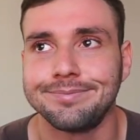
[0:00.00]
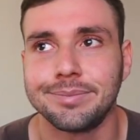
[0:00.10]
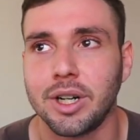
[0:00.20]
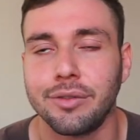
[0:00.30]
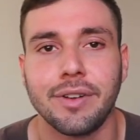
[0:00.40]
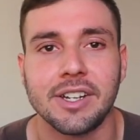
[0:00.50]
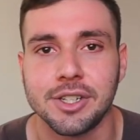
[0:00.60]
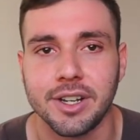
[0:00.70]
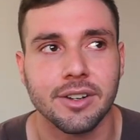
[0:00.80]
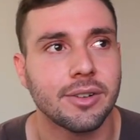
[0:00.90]

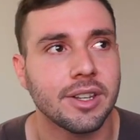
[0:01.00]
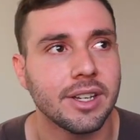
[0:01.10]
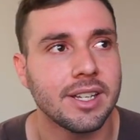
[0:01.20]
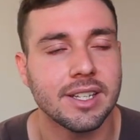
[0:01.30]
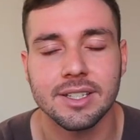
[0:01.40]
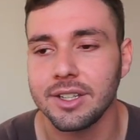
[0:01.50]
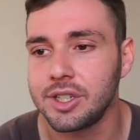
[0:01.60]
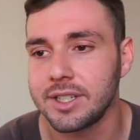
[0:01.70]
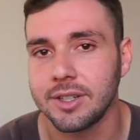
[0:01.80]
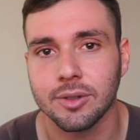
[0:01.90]
profession, or the easiest
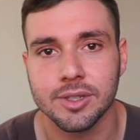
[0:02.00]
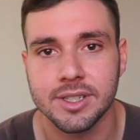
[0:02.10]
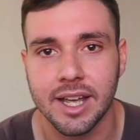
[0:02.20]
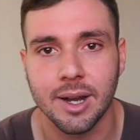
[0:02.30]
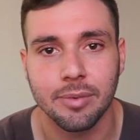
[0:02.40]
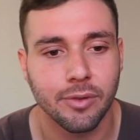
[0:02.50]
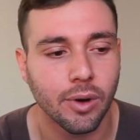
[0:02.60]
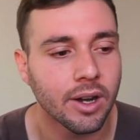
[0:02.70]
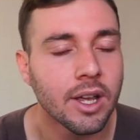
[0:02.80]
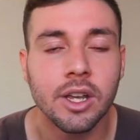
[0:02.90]
logistical setup
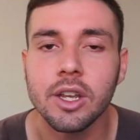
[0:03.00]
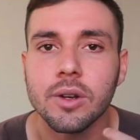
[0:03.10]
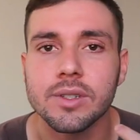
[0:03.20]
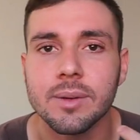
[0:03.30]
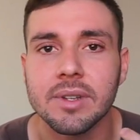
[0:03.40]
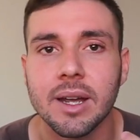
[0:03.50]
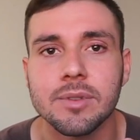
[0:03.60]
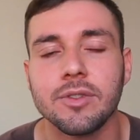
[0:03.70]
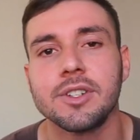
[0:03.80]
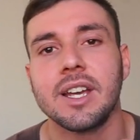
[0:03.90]
for,
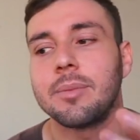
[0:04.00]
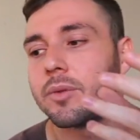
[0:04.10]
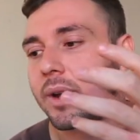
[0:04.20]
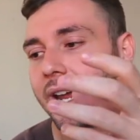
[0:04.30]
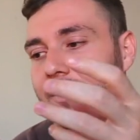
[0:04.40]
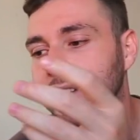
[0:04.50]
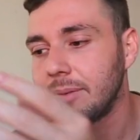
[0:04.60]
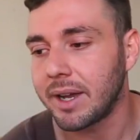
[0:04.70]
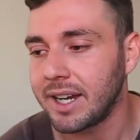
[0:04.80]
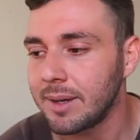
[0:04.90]
sometimes, for example, when I have to
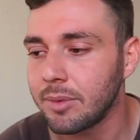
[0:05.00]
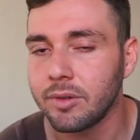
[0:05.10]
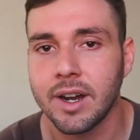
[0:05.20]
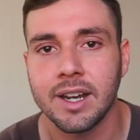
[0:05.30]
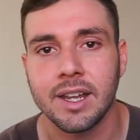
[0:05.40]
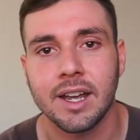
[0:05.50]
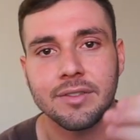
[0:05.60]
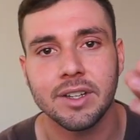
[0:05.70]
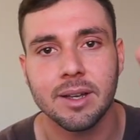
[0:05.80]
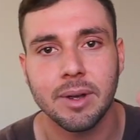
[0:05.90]
get my gimbal ready, I
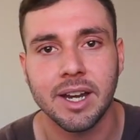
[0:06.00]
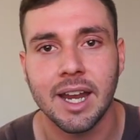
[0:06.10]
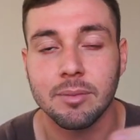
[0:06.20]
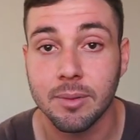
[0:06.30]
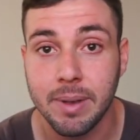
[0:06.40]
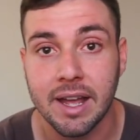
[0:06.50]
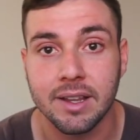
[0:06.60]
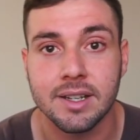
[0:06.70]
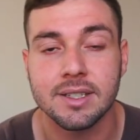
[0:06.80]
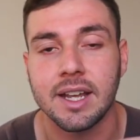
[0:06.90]
have to get my camera
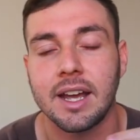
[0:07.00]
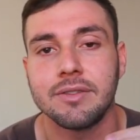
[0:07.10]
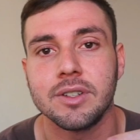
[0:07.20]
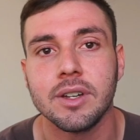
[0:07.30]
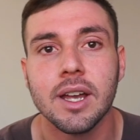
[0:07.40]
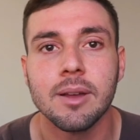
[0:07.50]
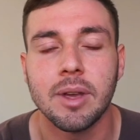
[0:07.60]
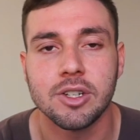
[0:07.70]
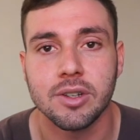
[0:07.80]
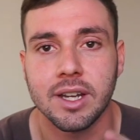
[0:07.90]
balanced, I have to
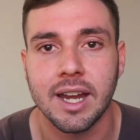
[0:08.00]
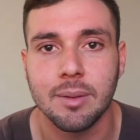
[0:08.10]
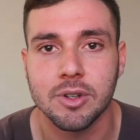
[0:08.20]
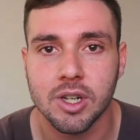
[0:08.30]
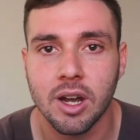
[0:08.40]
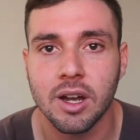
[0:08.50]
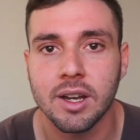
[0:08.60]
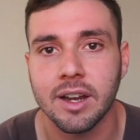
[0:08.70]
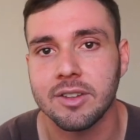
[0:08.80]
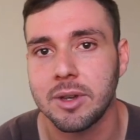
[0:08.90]
make sure the camera's
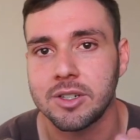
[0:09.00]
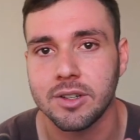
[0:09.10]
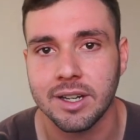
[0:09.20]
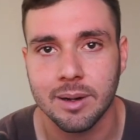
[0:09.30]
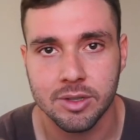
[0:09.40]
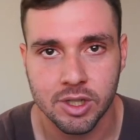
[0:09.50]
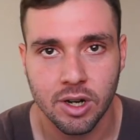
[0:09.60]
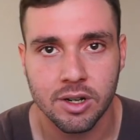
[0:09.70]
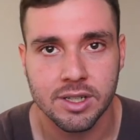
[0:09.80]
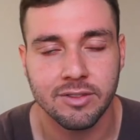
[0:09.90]
on, I have to make sure the camera's
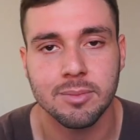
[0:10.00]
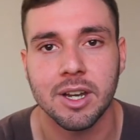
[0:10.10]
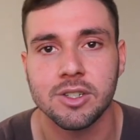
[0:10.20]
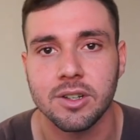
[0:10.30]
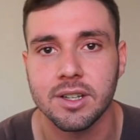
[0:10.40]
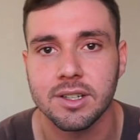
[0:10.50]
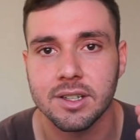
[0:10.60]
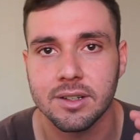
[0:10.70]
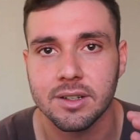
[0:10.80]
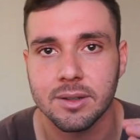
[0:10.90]
charged, I have to make sure
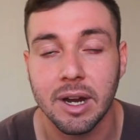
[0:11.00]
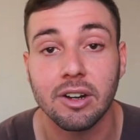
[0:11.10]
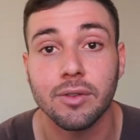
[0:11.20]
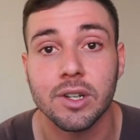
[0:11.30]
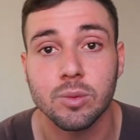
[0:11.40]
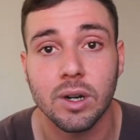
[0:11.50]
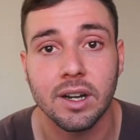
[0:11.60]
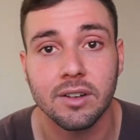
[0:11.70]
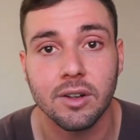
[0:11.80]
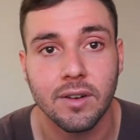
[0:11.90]
the microphone is
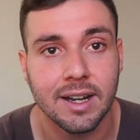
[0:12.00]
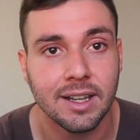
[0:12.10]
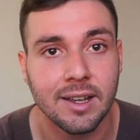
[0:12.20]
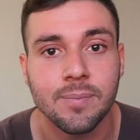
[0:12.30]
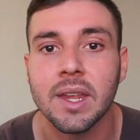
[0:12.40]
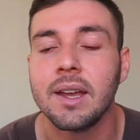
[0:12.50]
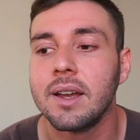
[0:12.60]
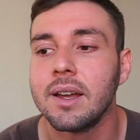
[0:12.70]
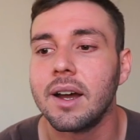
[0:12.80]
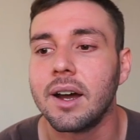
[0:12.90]
working correctly.
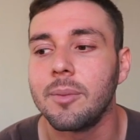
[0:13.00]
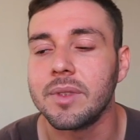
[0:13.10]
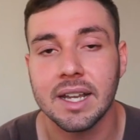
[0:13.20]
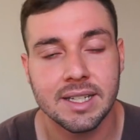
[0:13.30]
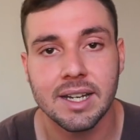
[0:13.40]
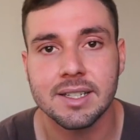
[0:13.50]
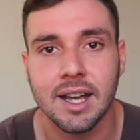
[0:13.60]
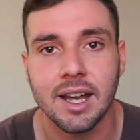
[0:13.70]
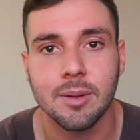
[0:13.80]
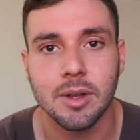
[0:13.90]
That takes
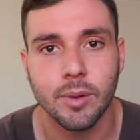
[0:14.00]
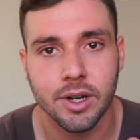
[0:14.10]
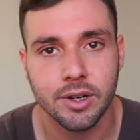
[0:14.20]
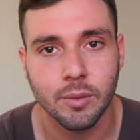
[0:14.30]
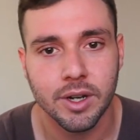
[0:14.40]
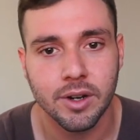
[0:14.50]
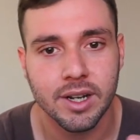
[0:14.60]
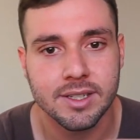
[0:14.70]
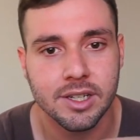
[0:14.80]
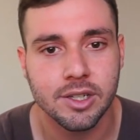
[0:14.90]
time, and when you're
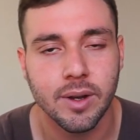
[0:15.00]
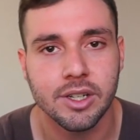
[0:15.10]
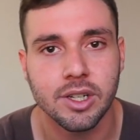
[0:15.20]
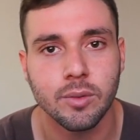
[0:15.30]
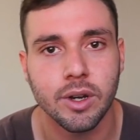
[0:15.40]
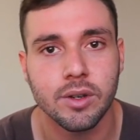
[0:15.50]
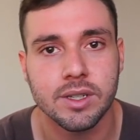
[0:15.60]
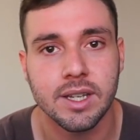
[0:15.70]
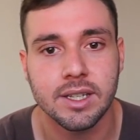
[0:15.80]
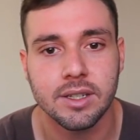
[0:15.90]
in a situation where you
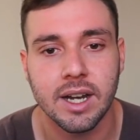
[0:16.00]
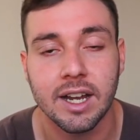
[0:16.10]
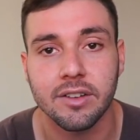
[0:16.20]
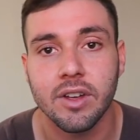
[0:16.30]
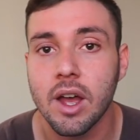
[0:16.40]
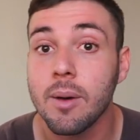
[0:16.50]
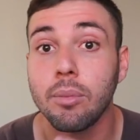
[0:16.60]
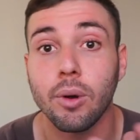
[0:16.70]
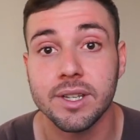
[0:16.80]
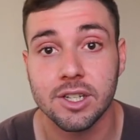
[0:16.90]
just need to kind of
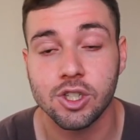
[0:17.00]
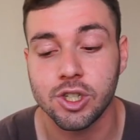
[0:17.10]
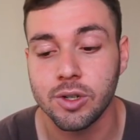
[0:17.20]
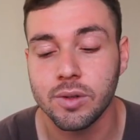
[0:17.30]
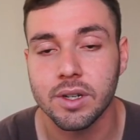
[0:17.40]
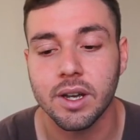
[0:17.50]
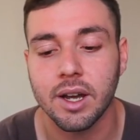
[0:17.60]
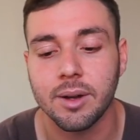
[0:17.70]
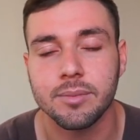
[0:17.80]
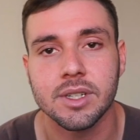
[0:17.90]
point and shoot,
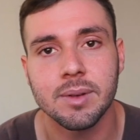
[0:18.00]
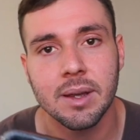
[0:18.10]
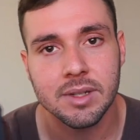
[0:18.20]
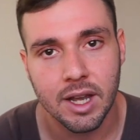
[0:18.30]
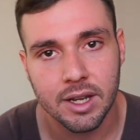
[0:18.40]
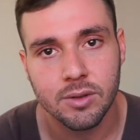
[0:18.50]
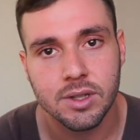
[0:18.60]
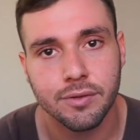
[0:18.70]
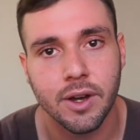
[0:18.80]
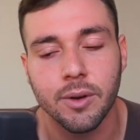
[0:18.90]
sometimes I use
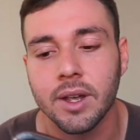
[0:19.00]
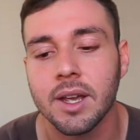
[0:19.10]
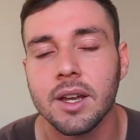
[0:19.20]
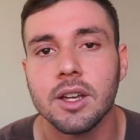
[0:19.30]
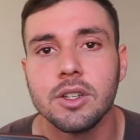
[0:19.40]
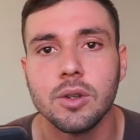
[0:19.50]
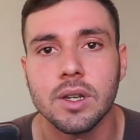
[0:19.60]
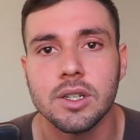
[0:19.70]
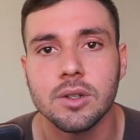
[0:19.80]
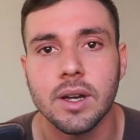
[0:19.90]
the phone. You
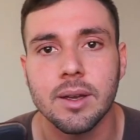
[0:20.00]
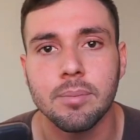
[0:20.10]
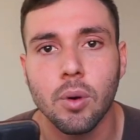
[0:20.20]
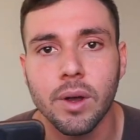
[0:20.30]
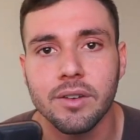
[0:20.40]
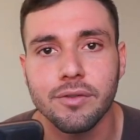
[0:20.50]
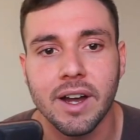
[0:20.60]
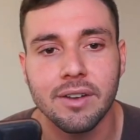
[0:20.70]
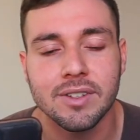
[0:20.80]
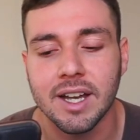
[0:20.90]
can do a
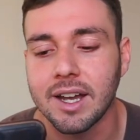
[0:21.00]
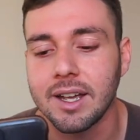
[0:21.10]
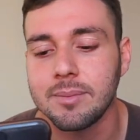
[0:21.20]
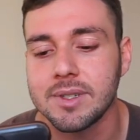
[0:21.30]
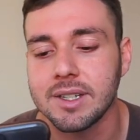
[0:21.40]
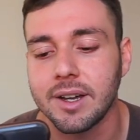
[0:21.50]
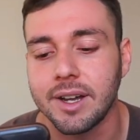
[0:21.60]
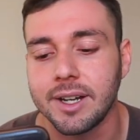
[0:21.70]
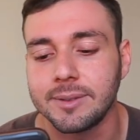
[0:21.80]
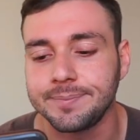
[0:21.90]
0.5 times
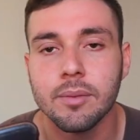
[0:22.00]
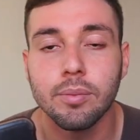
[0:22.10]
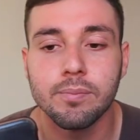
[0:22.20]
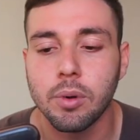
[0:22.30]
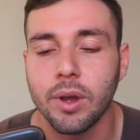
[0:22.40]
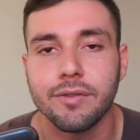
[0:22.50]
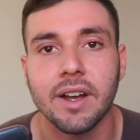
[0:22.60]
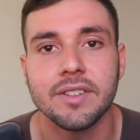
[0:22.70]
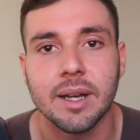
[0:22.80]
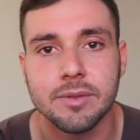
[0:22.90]

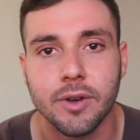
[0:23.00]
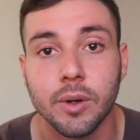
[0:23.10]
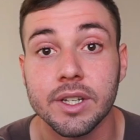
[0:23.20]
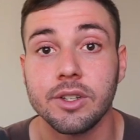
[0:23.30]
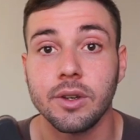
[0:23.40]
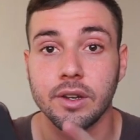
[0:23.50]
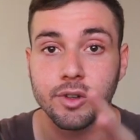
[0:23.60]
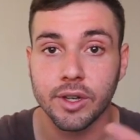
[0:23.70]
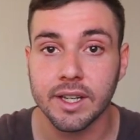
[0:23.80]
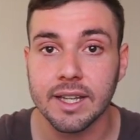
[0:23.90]
0.5 times focus, so you can
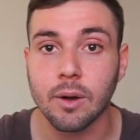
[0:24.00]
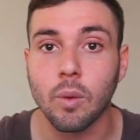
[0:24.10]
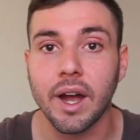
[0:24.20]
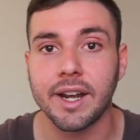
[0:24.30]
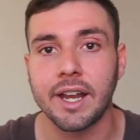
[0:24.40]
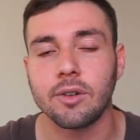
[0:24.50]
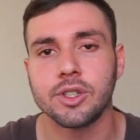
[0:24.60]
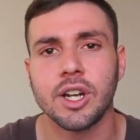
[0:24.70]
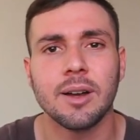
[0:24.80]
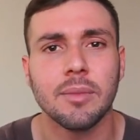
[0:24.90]
really get that wide angle
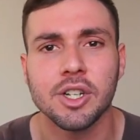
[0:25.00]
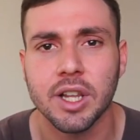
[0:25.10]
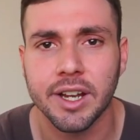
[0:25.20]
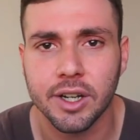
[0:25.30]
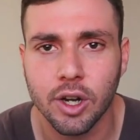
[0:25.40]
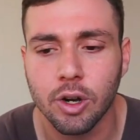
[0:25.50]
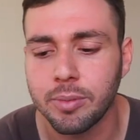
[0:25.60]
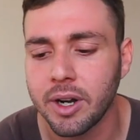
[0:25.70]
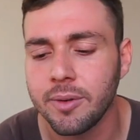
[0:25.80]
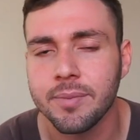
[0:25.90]
shot, much like a
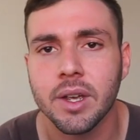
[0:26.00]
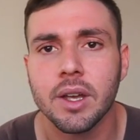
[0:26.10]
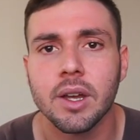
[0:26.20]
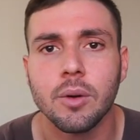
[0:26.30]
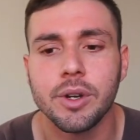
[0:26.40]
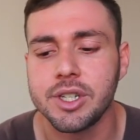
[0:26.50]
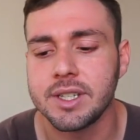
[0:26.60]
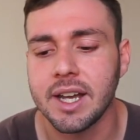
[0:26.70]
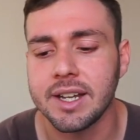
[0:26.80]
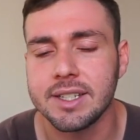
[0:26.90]
GoPro, which
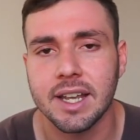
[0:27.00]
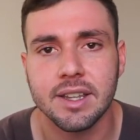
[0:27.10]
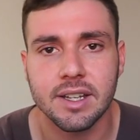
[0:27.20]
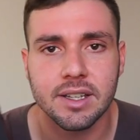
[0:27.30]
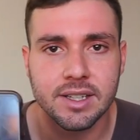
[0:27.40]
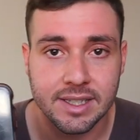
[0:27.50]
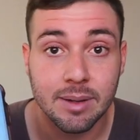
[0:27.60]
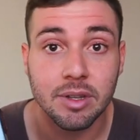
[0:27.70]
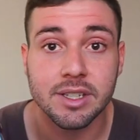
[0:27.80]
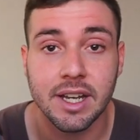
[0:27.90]
is nice. And the
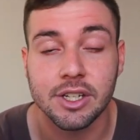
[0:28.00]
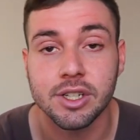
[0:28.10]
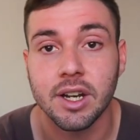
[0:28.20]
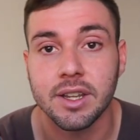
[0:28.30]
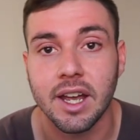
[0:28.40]
stabilization on the